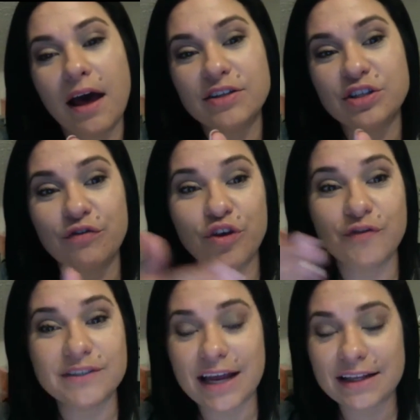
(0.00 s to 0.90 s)
So if you
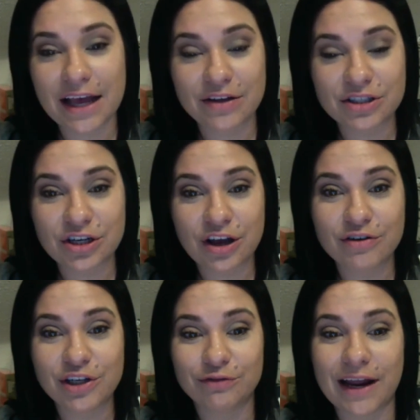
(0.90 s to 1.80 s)
have 10,000 to go
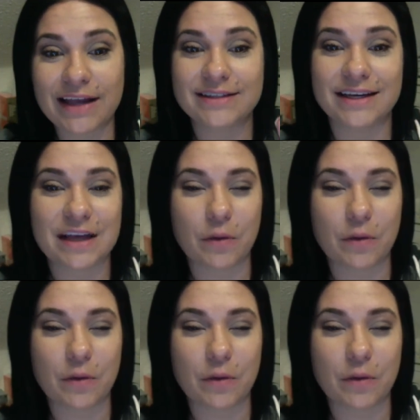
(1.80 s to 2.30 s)
till rank 6,